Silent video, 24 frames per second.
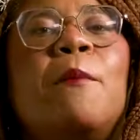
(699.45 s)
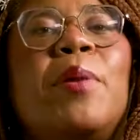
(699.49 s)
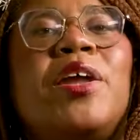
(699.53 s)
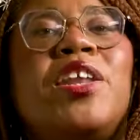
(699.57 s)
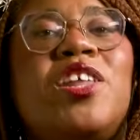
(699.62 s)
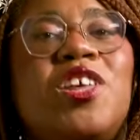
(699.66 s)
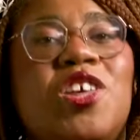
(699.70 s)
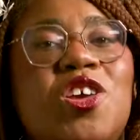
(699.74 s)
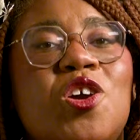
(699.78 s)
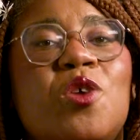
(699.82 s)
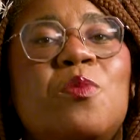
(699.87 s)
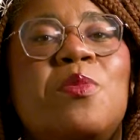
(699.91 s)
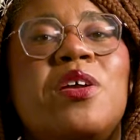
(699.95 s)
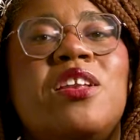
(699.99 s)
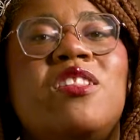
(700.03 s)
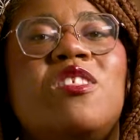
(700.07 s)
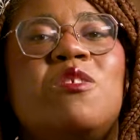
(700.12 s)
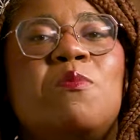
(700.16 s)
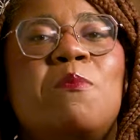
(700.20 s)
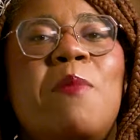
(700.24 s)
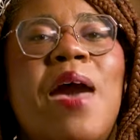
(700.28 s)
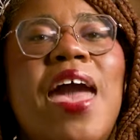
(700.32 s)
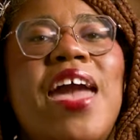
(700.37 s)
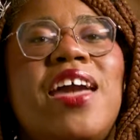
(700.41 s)
But humans
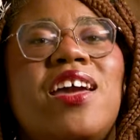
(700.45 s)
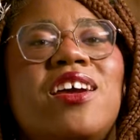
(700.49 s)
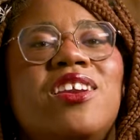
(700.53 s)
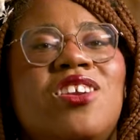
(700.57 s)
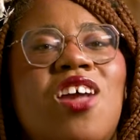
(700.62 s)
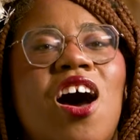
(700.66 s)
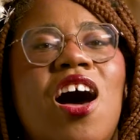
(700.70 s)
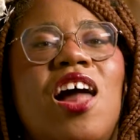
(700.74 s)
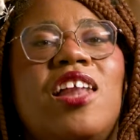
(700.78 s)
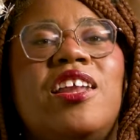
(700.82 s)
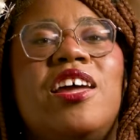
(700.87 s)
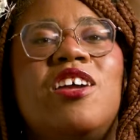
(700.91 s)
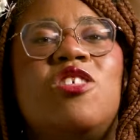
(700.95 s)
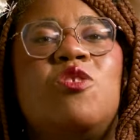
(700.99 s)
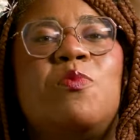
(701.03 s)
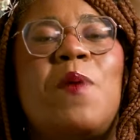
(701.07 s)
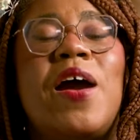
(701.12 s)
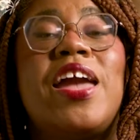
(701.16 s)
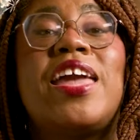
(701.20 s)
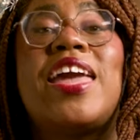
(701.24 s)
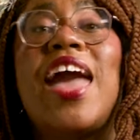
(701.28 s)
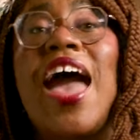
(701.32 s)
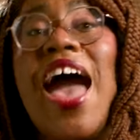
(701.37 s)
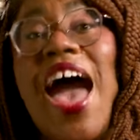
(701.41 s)
make knowledge
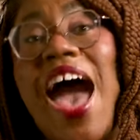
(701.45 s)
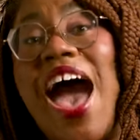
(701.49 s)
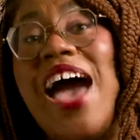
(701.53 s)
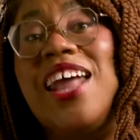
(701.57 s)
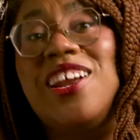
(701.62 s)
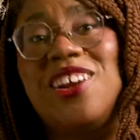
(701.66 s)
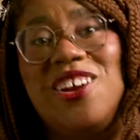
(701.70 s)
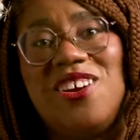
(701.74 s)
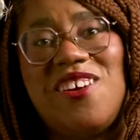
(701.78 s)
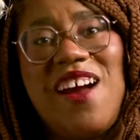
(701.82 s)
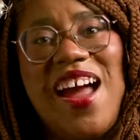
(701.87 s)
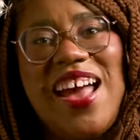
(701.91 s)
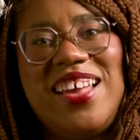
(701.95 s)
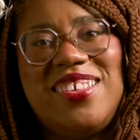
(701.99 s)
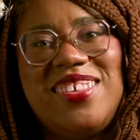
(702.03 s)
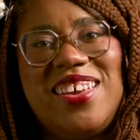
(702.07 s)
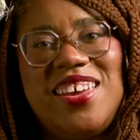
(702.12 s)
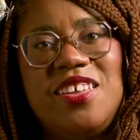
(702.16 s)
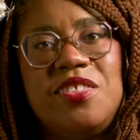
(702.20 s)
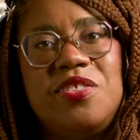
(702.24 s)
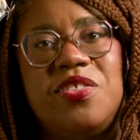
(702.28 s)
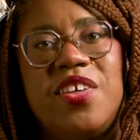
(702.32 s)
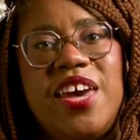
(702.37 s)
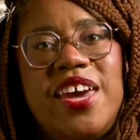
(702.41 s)
by
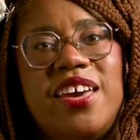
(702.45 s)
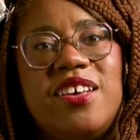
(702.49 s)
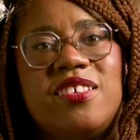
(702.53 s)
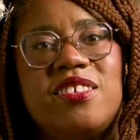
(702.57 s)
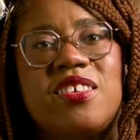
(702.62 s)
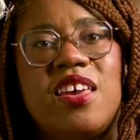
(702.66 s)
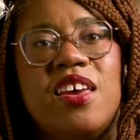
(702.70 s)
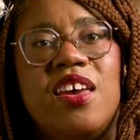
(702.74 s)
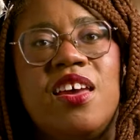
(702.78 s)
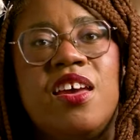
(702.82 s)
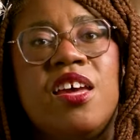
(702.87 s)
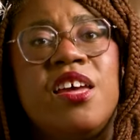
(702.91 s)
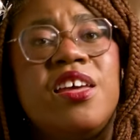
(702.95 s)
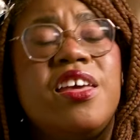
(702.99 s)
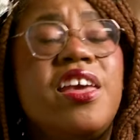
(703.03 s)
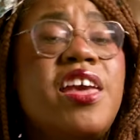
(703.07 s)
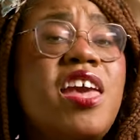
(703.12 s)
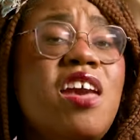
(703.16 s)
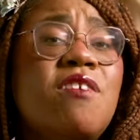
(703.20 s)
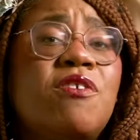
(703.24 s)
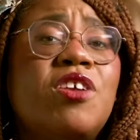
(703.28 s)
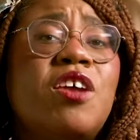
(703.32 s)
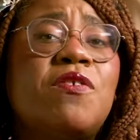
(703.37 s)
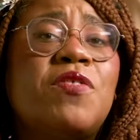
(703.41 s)
categorizing things,
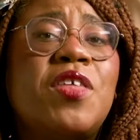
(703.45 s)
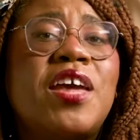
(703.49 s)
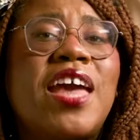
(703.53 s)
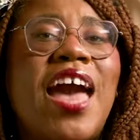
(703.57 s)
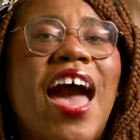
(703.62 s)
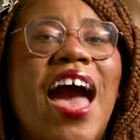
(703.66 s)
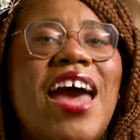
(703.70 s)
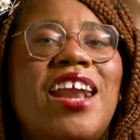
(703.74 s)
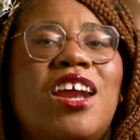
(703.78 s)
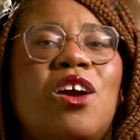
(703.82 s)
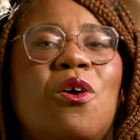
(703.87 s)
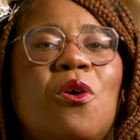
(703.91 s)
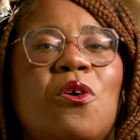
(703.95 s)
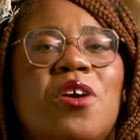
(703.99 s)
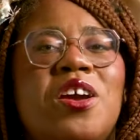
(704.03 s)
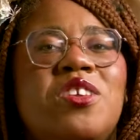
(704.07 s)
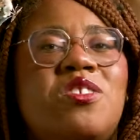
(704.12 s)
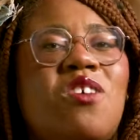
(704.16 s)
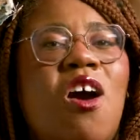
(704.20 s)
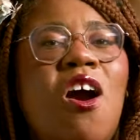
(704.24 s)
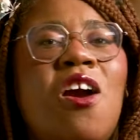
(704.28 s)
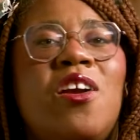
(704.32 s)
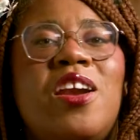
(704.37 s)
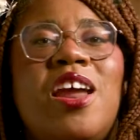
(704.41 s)
even if the
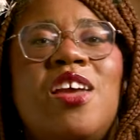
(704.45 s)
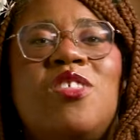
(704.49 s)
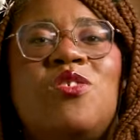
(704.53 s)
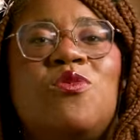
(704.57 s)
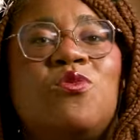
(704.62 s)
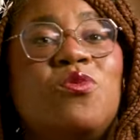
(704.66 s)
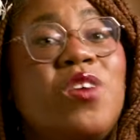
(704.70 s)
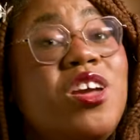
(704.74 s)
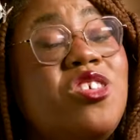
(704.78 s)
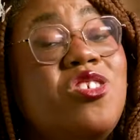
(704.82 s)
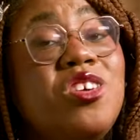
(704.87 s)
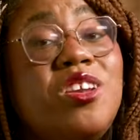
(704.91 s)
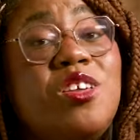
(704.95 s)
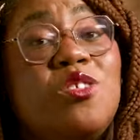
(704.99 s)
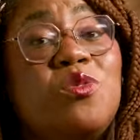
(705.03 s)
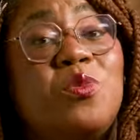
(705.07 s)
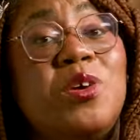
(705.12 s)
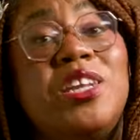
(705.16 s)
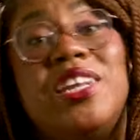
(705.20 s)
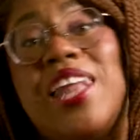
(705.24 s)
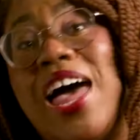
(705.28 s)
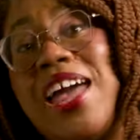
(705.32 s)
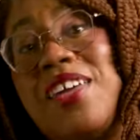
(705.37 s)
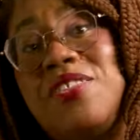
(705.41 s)
categories aren't as rigid as
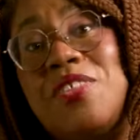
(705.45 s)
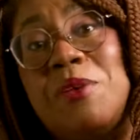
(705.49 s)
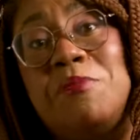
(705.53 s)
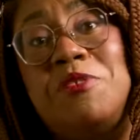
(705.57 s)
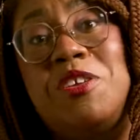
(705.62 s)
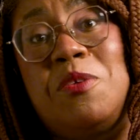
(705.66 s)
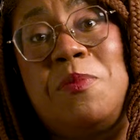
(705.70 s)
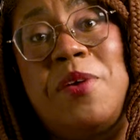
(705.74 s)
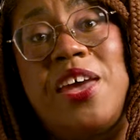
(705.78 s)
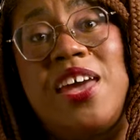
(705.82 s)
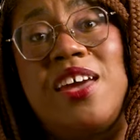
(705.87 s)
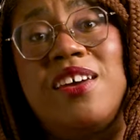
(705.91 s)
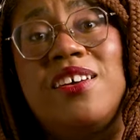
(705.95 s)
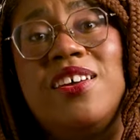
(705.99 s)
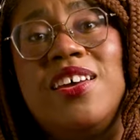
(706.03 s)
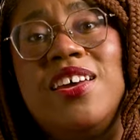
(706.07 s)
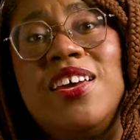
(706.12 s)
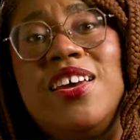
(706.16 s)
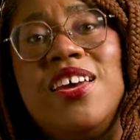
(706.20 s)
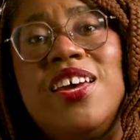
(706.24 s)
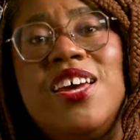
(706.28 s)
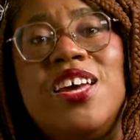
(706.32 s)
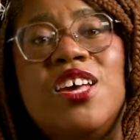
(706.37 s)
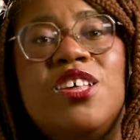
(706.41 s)
we'd like them to be.
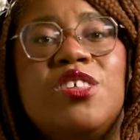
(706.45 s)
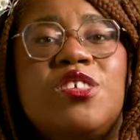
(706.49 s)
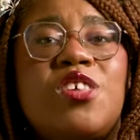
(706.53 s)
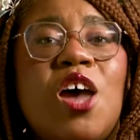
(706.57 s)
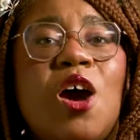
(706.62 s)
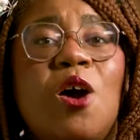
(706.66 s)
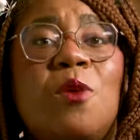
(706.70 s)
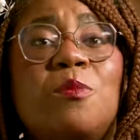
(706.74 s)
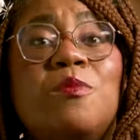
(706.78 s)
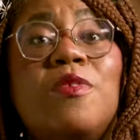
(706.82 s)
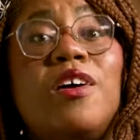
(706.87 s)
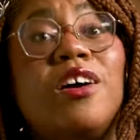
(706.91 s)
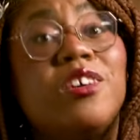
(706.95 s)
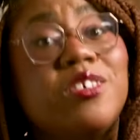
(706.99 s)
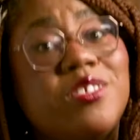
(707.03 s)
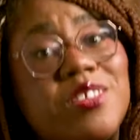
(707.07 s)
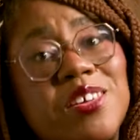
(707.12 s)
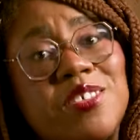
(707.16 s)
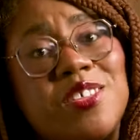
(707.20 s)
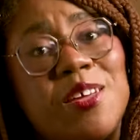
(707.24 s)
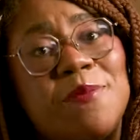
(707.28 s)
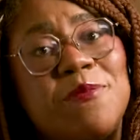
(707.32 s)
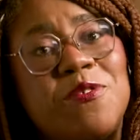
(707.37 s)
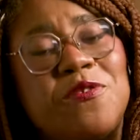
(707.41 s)
So our
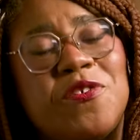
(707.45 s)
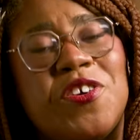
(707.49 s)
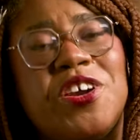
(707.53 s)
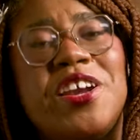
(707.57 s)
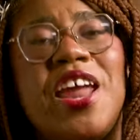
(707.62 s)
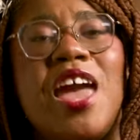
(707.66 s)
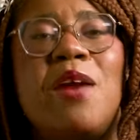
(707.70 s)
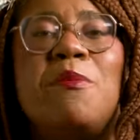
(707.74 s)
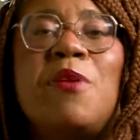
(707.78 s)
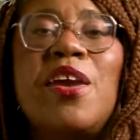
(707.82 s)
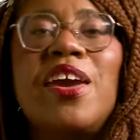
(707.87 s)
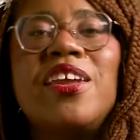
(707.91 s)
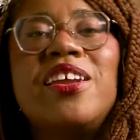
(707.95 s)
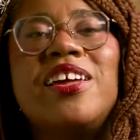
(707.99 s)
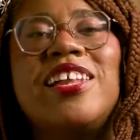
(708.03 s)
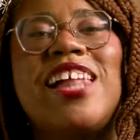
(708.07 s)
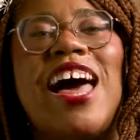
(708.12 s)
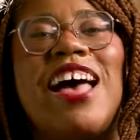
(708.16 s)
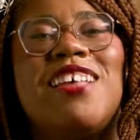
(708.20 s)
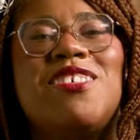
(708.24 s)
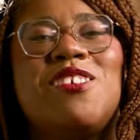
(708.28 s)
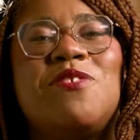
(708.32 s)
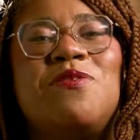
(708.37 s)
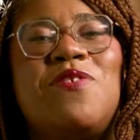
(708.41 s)
systems for naming and
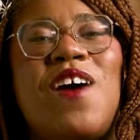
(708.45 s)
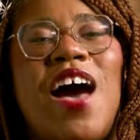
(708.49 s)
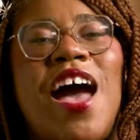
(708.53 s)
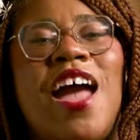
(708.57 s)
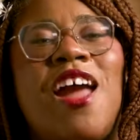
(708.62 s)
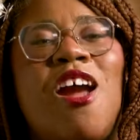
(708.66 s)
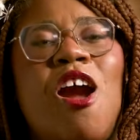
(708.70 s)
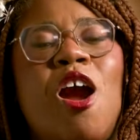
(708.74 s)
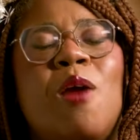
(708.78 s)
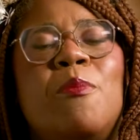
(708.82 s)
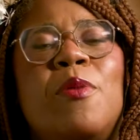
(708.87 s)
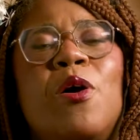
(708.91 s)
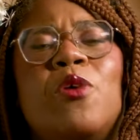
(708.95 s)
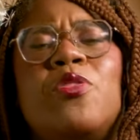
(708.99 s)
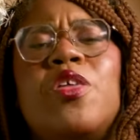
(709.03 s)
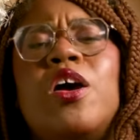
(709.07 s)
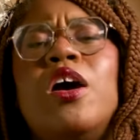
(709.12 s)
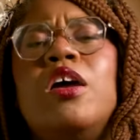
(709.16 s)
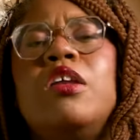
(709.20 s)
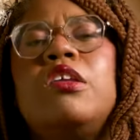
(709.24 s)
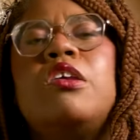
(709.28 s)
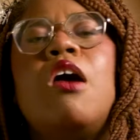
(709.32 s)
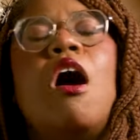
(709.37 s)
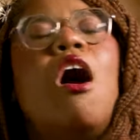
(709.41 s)
classifying are both
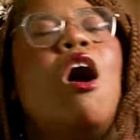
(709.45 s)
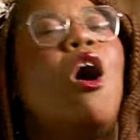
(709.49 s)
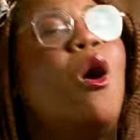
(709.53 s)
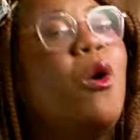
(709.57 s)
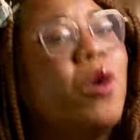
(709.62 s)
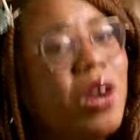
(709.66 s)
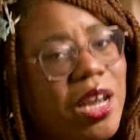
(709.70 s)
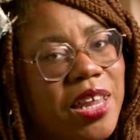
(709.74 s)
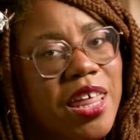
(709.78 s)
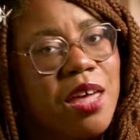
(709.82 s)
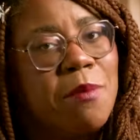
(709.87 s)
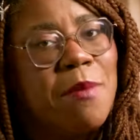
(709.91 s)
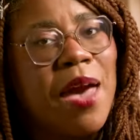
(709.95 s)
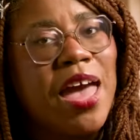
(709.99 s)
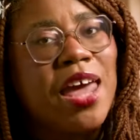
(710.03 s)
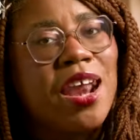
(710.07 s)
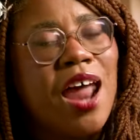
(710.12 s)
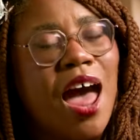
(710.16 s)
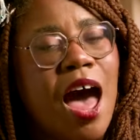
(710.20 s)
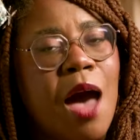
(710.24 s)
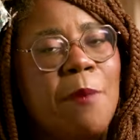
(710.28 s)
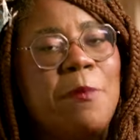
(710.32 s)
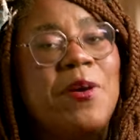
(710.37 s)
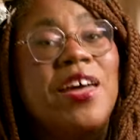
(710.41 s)
totally made
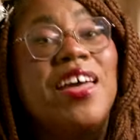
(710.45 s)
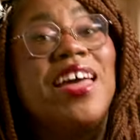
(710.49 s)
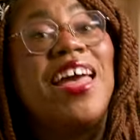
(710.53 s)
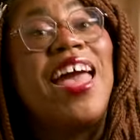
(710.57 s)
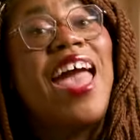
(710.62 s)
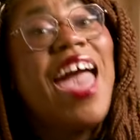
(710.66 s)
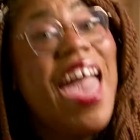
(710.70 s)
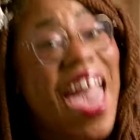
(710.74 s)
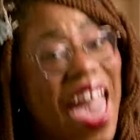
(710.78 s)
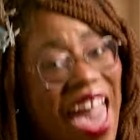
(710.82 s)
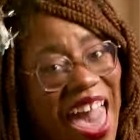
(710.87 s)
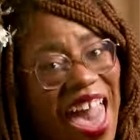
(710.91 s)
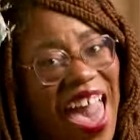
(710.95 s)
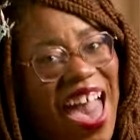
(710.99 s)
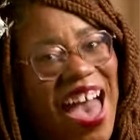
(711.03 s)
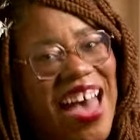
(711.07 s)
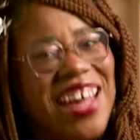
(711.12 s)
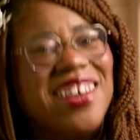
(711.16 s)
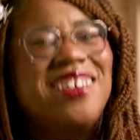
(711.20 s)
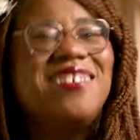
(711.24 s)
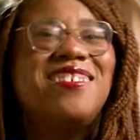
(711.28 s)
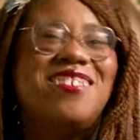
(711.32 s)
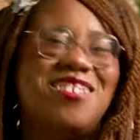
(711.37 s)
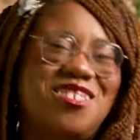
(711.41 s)
up
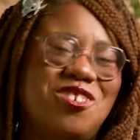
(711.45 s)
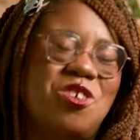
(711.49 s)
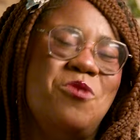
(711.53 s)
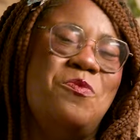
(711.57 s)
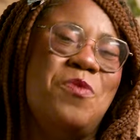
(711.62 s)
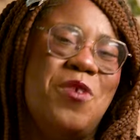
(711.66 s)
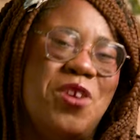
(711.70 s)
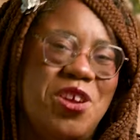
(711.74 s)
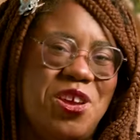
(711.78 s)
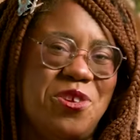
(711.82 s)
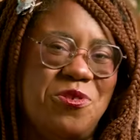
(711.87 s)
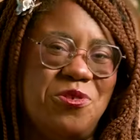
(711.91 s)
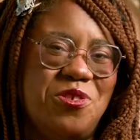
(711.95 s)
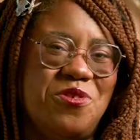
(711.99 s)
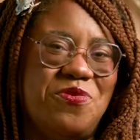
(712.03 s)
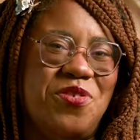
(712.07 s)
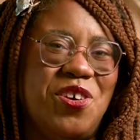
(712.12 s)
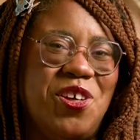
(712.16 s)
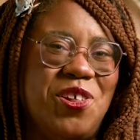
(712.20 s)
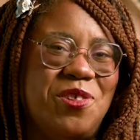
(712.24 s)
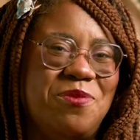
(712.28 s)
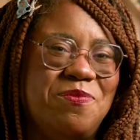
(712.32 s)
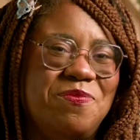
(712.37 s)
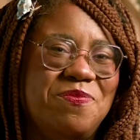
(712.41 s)
and super
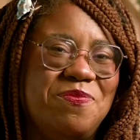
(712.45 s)
useful.